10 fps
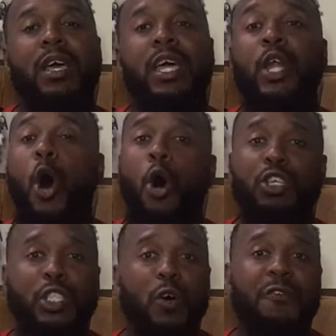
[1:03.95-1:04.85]
and
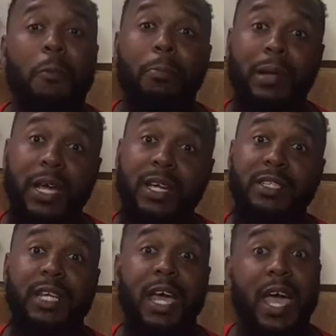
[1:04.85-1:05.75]
also for
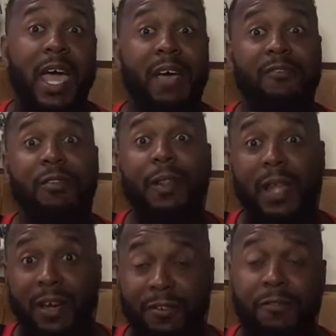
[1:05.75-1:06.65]
players that have
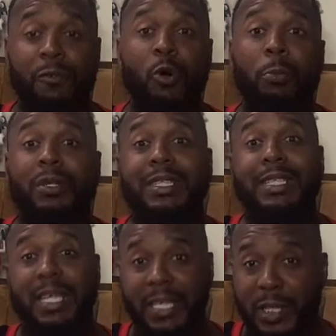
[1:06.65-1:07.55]
left former
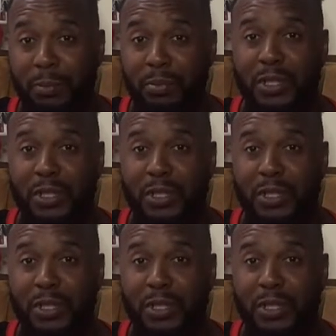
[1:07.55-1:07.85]
teams.